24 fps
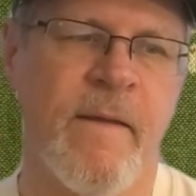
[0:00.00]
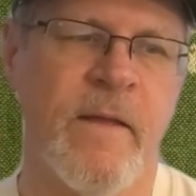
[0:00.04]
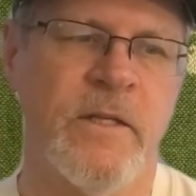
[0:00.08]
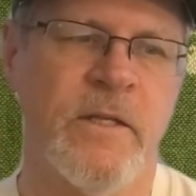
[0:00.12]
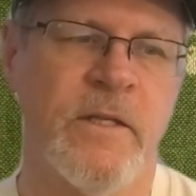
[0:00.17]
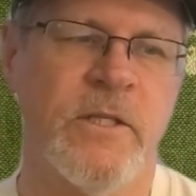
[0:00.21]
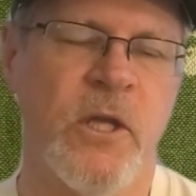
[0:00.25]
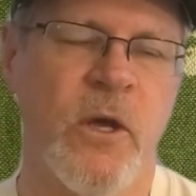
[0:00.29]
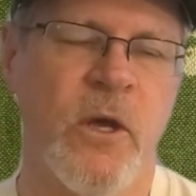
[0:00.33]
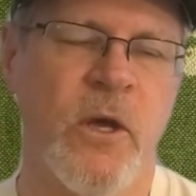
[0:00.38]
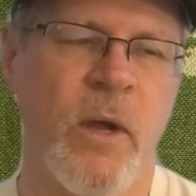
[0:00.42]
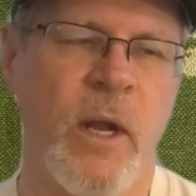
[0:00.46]

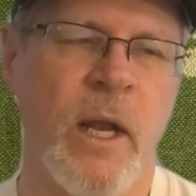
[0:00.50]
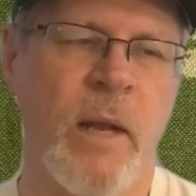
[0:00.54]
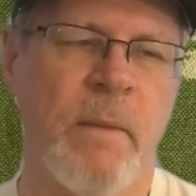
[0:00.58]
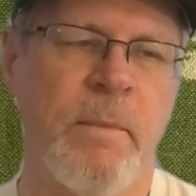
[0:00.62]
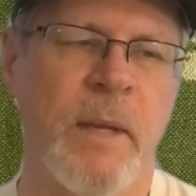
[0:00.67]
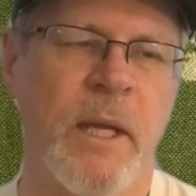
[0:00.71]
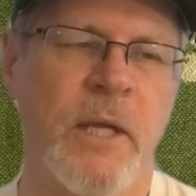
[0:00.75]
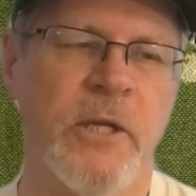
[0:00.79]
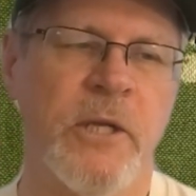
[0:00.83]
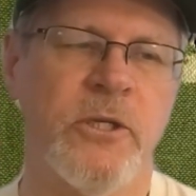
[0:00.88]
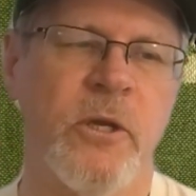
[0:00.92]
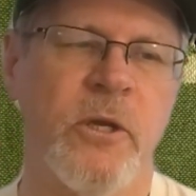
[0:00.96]
So I'm
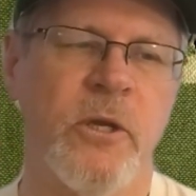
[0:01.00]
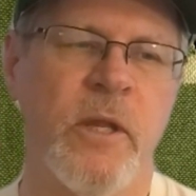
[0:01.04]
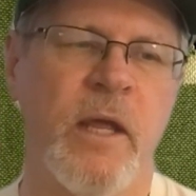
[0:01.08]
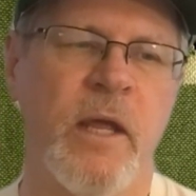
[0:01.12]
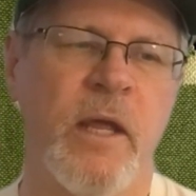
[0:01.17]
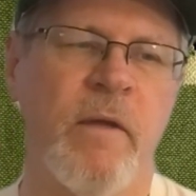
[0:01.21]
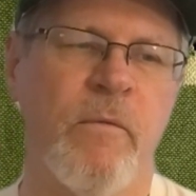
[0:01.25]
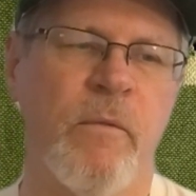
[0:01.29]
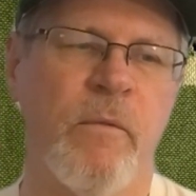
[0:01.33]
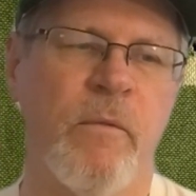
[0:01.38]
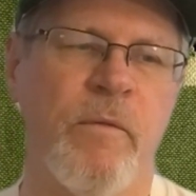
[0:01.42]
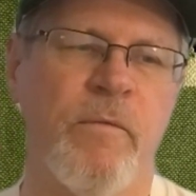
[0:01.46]
not sure
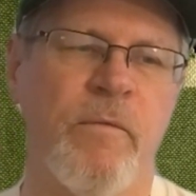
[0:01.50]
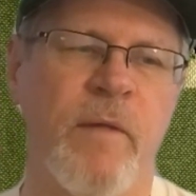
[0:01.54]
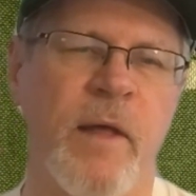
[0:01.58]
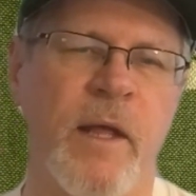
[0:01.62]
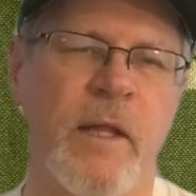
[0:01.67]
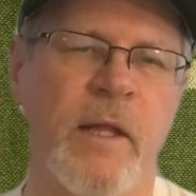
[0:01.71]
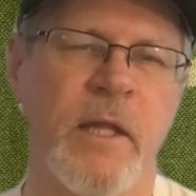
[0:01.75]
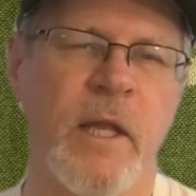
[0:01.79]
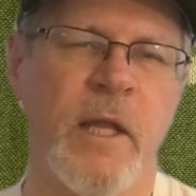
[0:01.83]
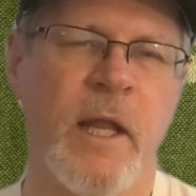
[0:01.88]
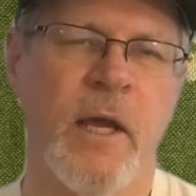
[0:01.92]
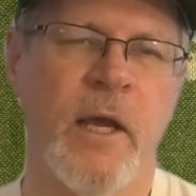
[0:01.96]
they
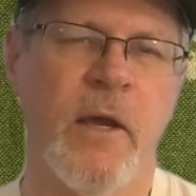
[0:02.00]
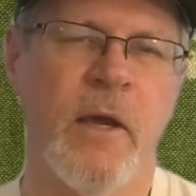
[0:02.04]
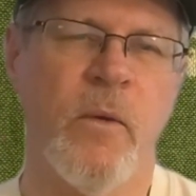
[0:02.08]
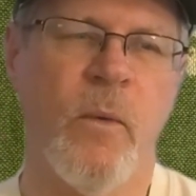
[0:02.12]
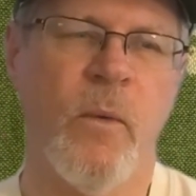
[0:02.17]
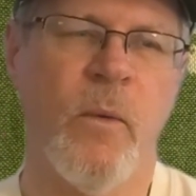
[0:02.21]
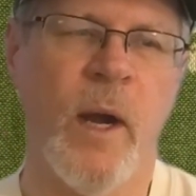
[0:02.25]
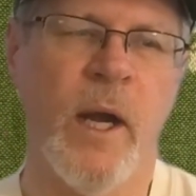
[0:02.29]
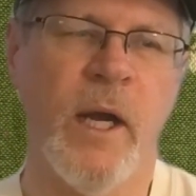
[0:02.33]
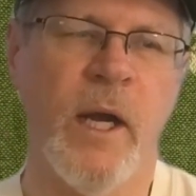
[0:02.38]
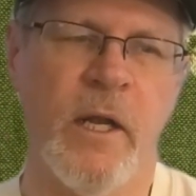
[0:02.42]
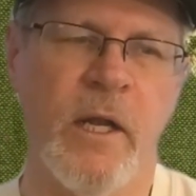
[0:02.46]
reflected that
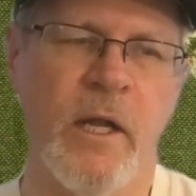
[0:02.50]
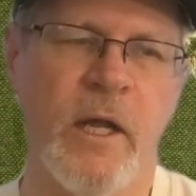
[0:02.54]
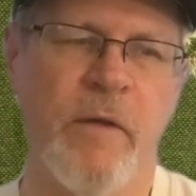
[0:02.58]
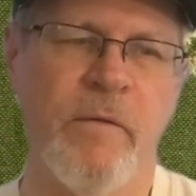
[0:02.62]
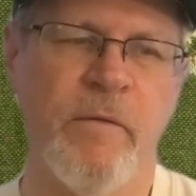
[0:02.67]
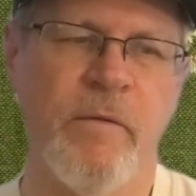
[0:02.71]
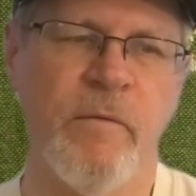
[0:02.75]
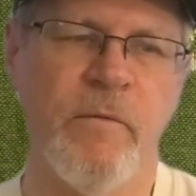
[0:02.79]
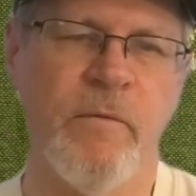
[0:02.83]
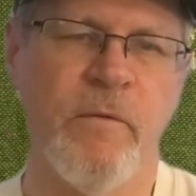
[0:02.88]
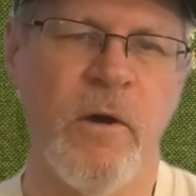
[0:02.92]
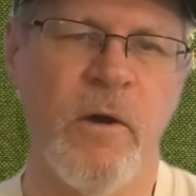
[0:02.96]
quite enough
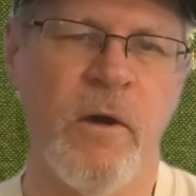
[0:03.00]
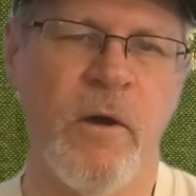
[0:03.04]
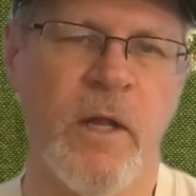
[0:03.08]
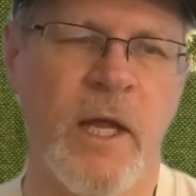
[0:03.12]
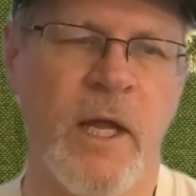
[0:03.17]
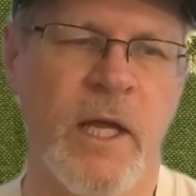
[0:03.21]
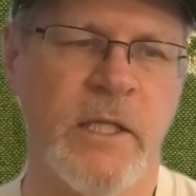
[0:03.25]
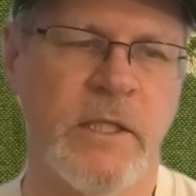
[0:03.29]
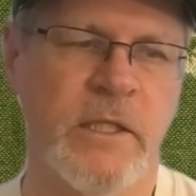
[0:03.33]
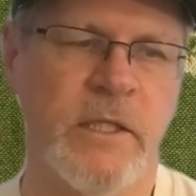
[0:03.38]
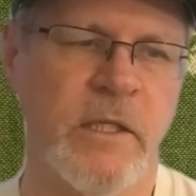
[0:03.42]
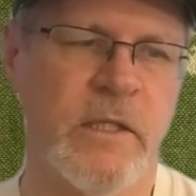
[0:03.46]
in Fall
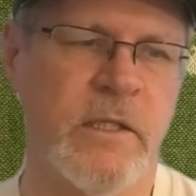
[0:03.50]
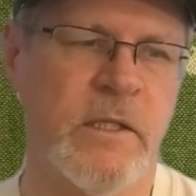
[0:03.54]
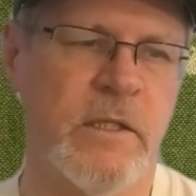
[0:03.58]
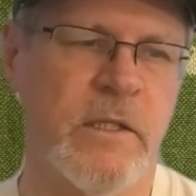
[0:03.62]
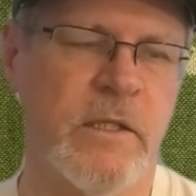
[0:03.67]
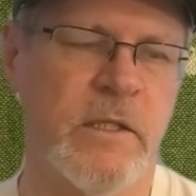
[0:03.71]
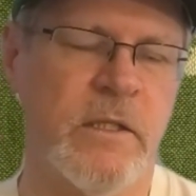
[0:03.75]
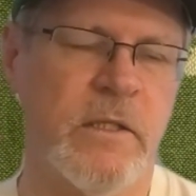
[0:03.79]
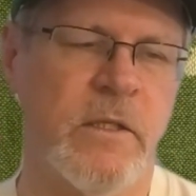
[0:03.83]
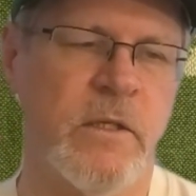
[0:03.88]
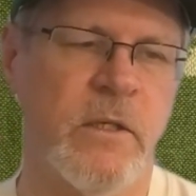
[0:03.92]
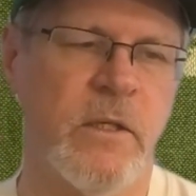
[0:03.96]
Classics.
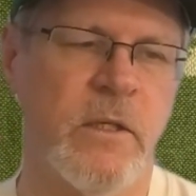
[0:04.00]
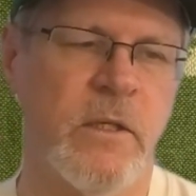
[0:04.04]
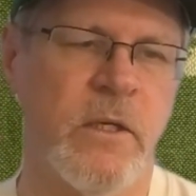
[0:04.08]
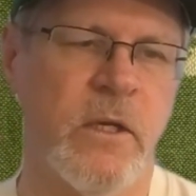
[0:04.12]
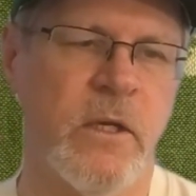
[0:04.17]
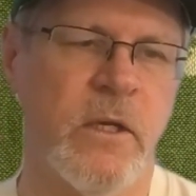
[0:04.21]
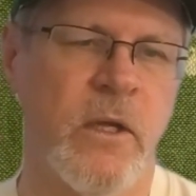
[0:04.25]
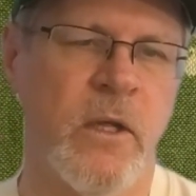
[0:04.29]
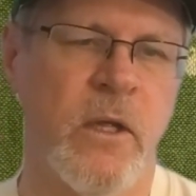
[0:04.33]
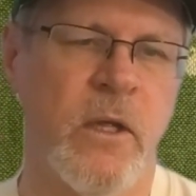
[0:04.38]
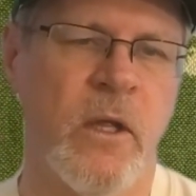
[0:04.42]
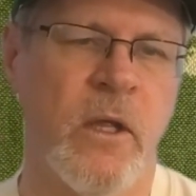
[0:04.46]

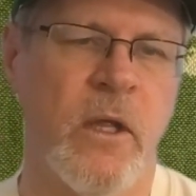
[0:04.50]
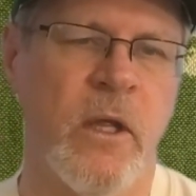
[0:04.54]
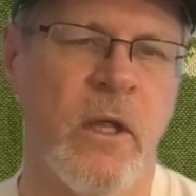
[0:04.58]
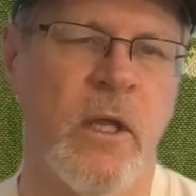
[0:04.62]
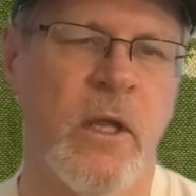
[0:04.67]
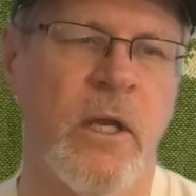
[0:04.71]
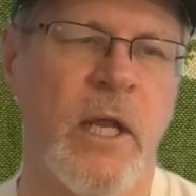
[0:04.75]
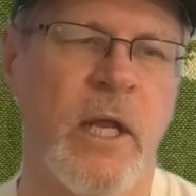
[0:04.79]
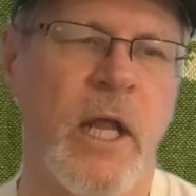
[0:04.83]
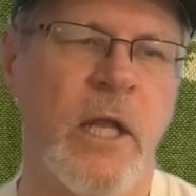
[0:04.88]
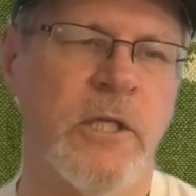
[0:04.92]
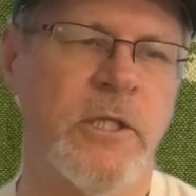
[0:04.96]

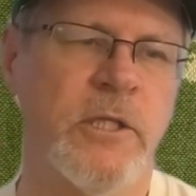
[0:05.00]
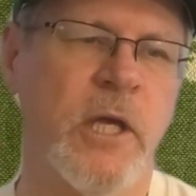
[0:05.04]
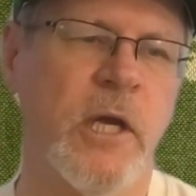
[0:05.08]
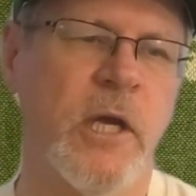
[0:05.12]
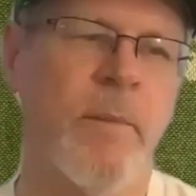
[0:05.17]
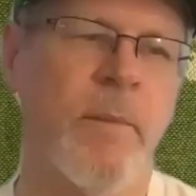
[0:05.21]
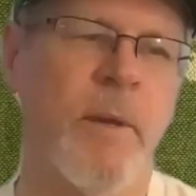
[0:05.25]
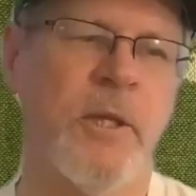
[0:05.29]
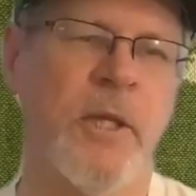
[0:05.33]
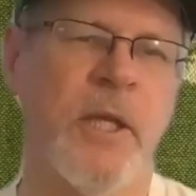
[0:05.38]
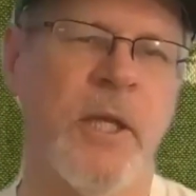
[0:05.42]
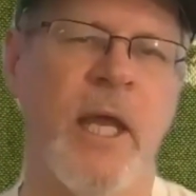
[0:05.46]
Now let's talk
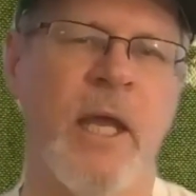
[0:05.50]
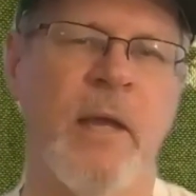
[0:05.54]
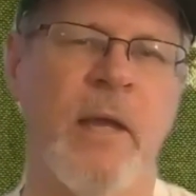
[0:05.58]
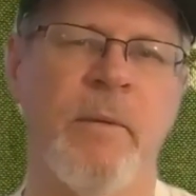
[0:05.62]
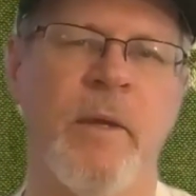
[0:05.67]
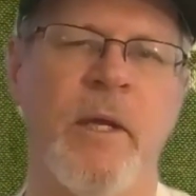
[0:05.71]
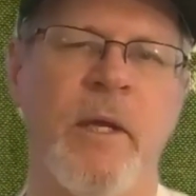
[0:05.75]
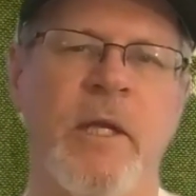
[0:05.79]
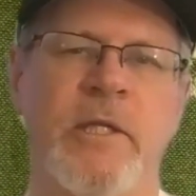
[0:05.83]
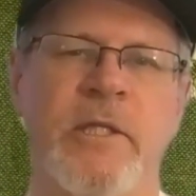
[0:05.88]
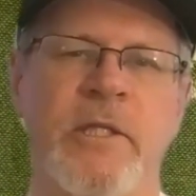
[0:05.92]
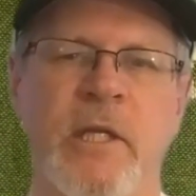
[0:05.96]
about the game
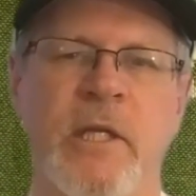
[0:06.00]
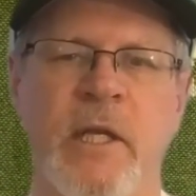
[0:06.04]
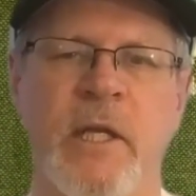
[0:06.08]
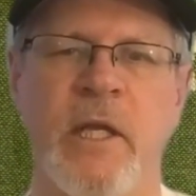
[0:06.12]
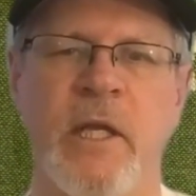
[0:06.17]
engine